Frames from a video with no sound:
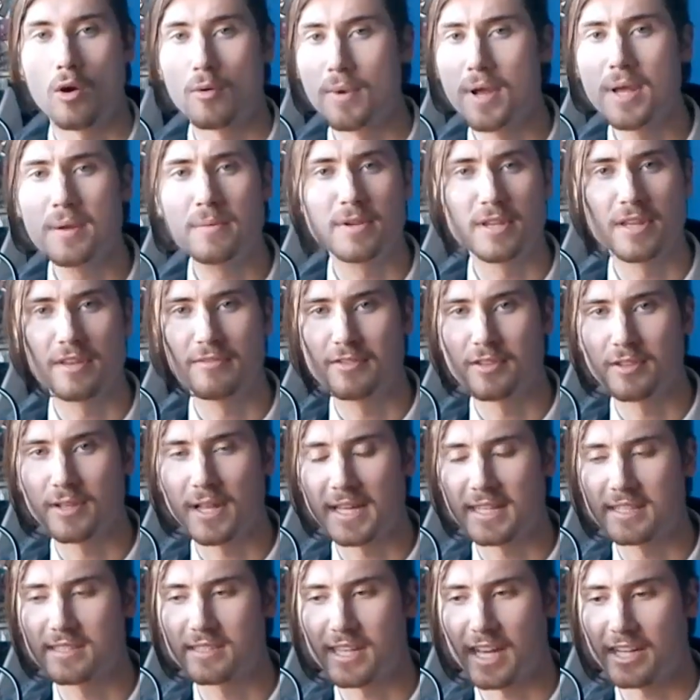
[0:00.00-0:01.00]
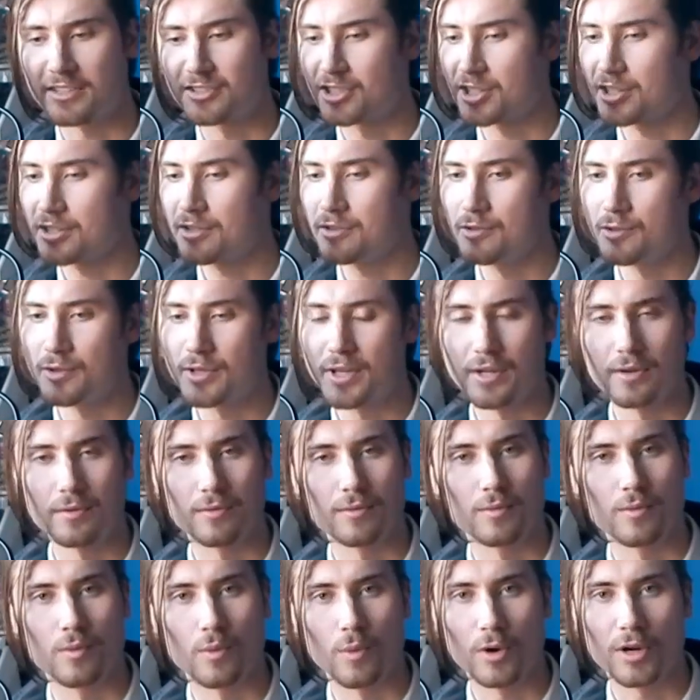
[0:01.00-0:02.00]
Or maybe if you like sketching, you
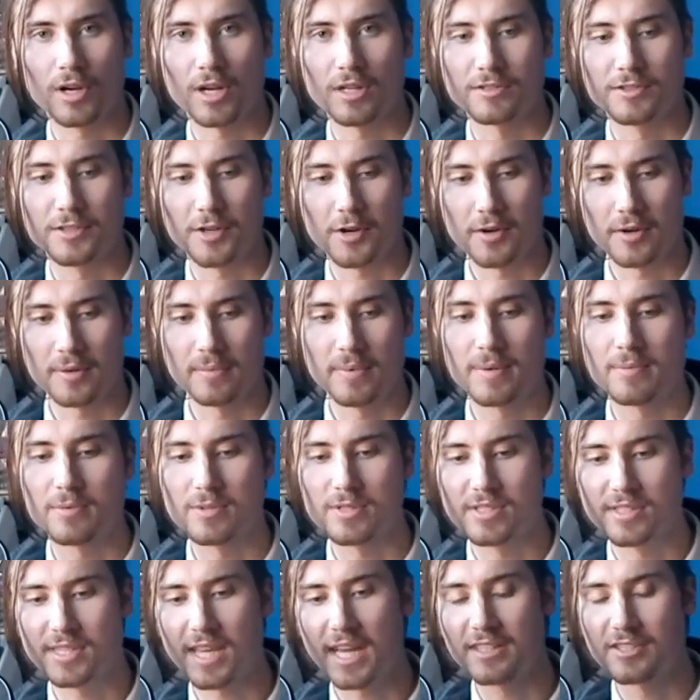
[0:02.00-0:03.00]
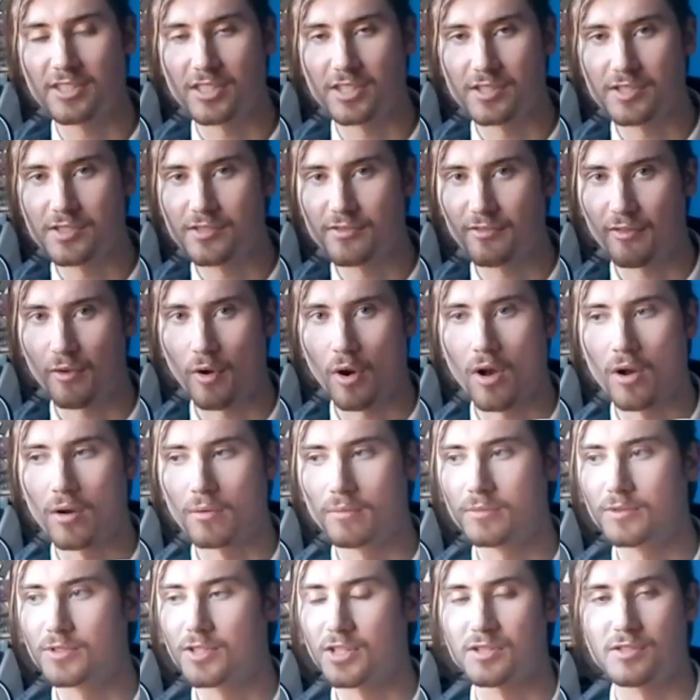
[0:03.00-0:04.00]
can work on turning people's sketches
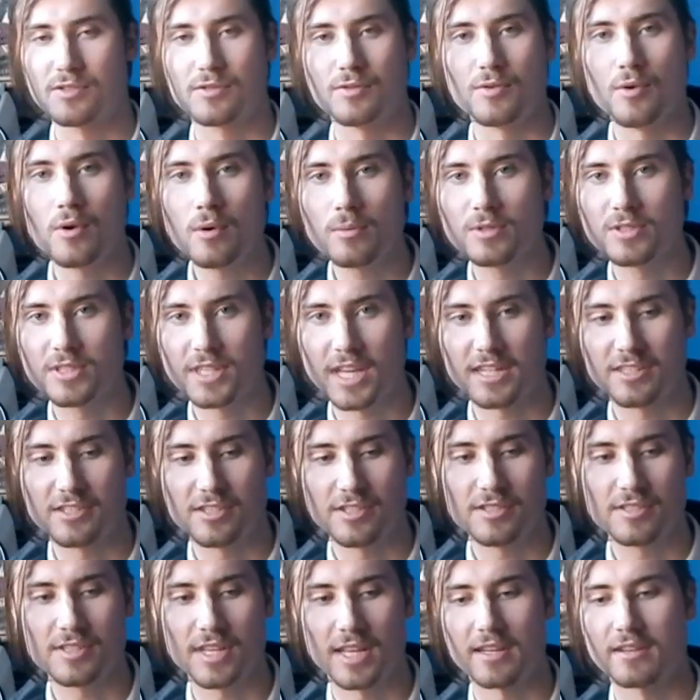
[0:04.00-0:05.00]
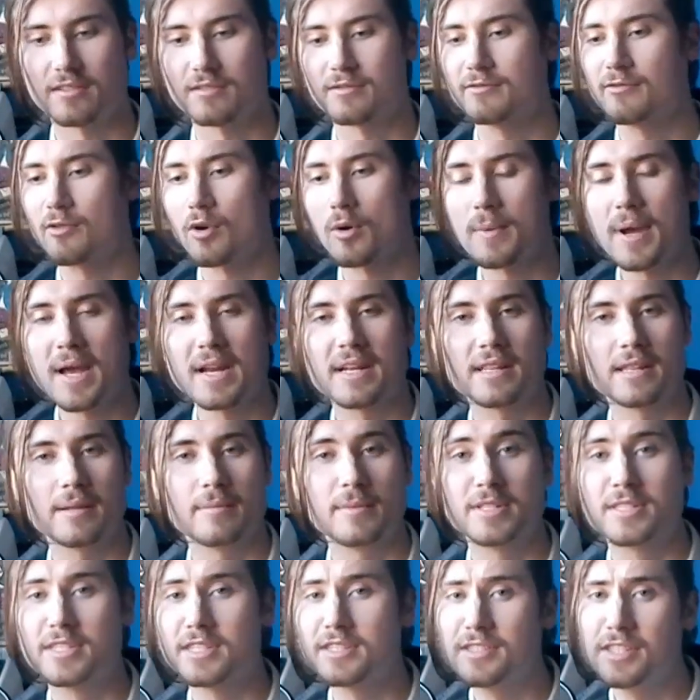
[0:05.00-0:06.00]
from just normal sketches and formatting
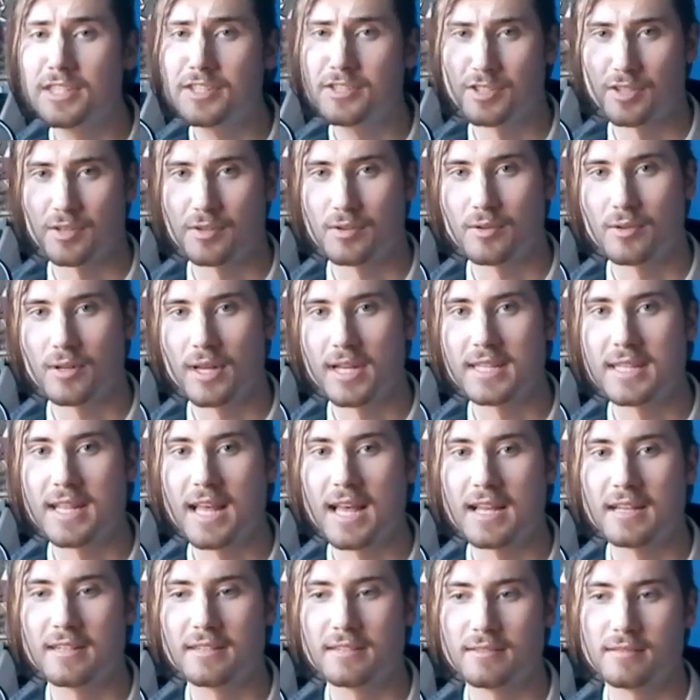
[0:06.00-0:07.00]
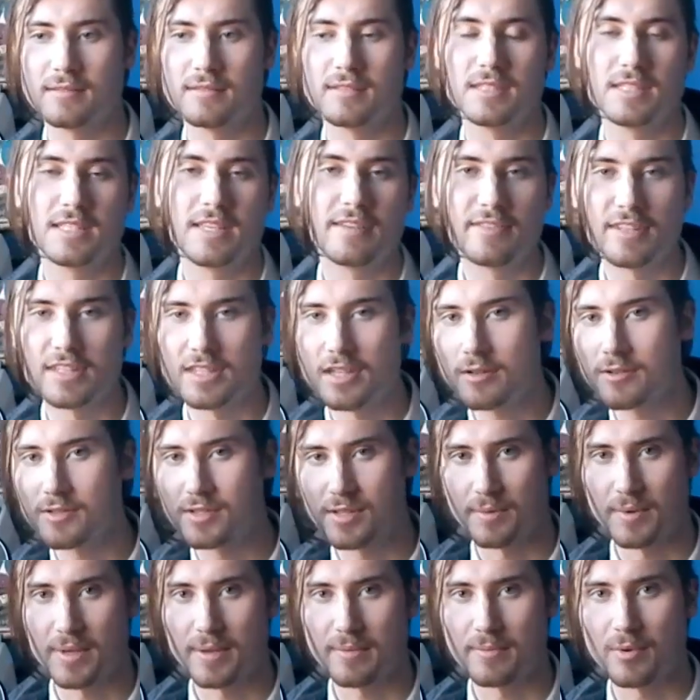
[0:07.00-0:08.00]
them into digital and then giving
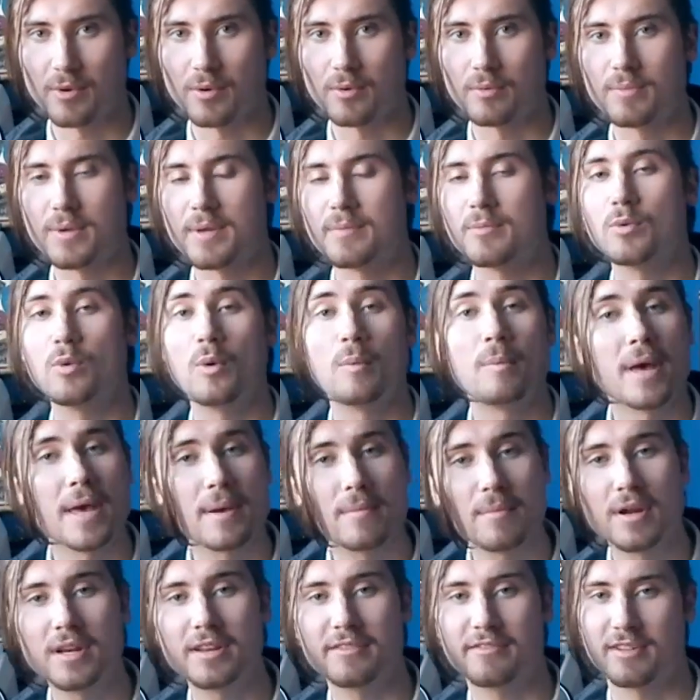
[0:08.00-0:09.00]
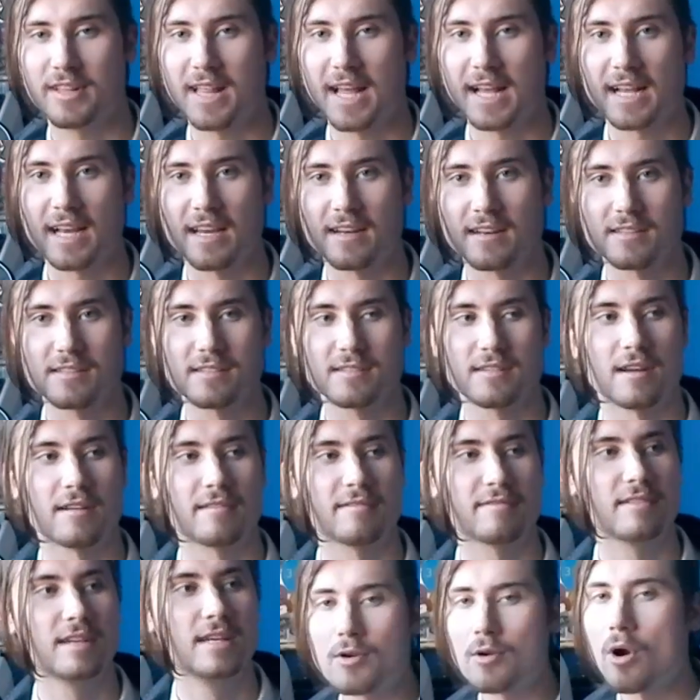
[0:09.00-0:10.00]
those to people. People will pay money for that kind of
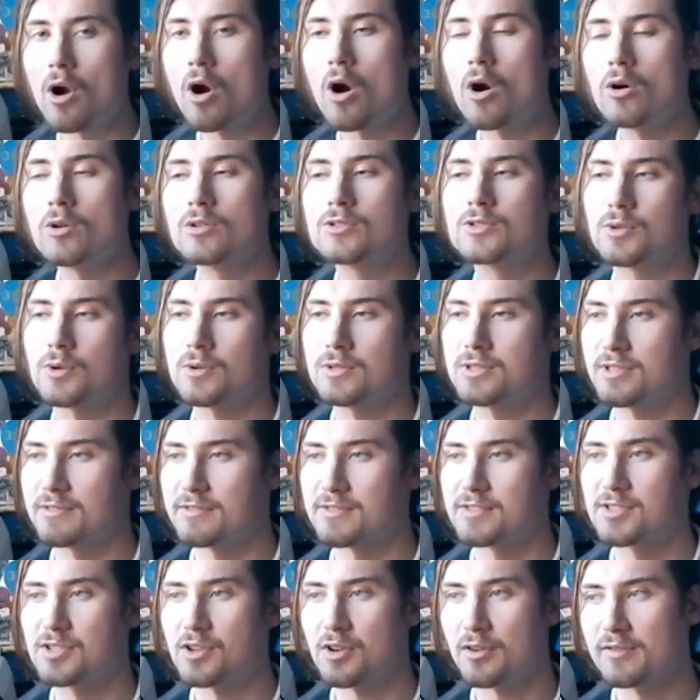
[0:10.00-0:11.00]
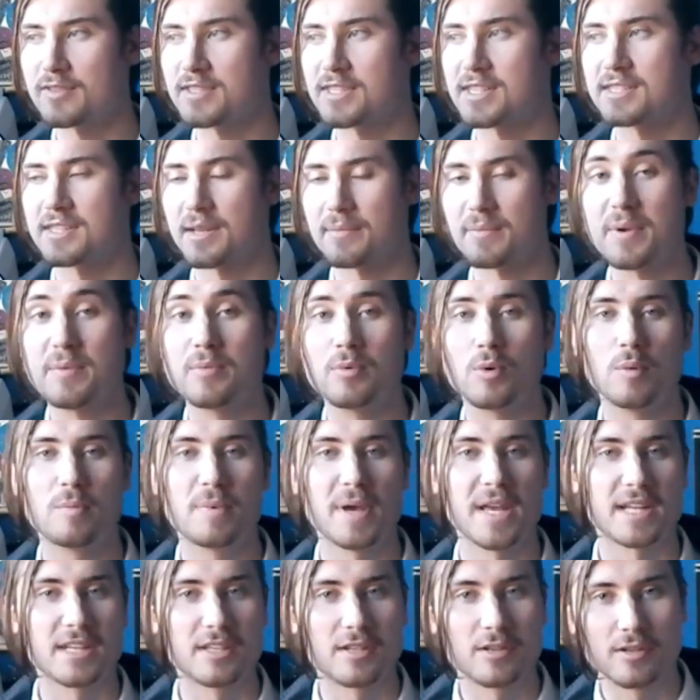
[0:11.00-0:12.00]
stuff. There are all sorts of services that people will
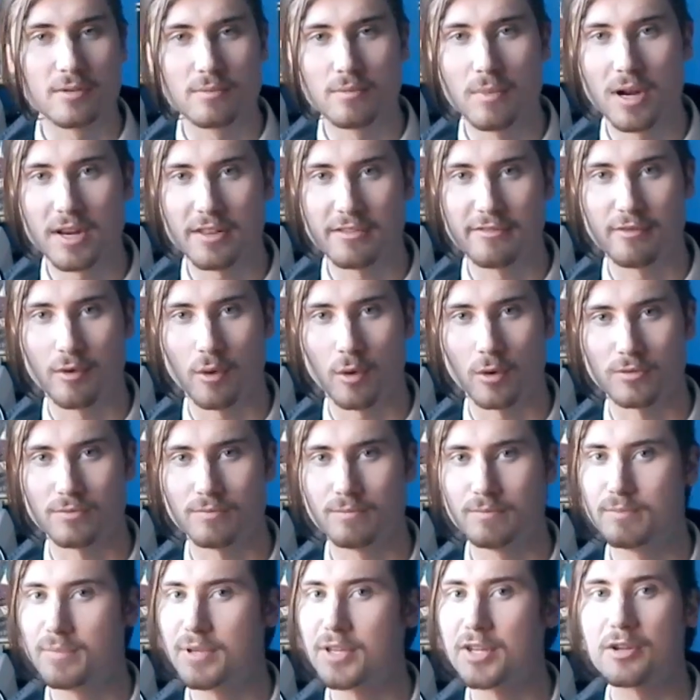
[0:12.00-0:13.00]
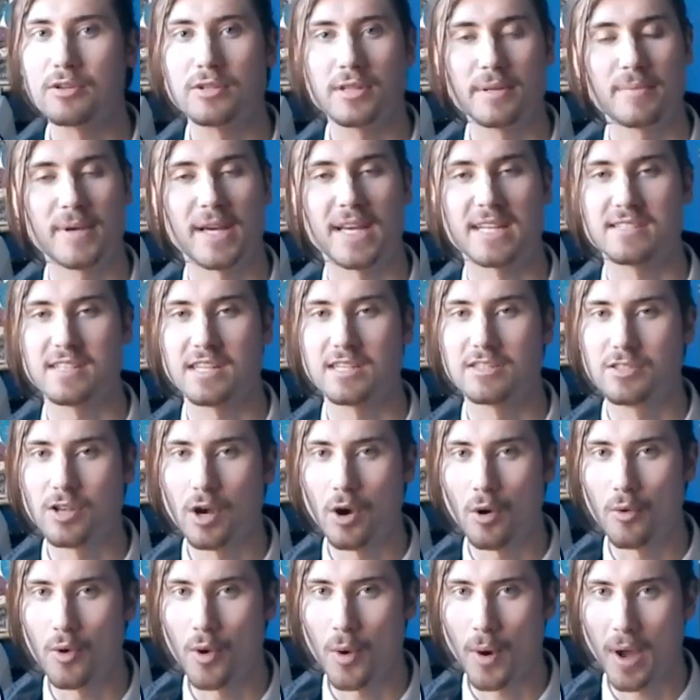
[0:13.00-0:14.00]
pay good money for purely because they don't